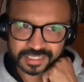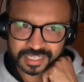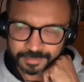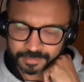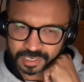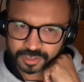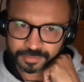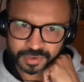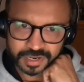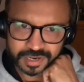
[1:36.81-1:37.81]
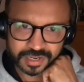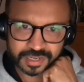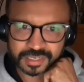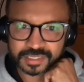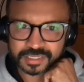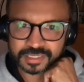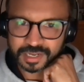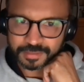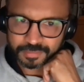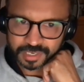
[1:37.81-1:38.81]
gut microbiota,
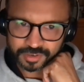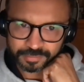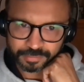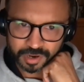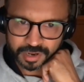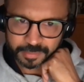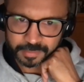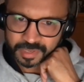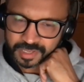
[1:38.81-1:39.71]
gut microbiome.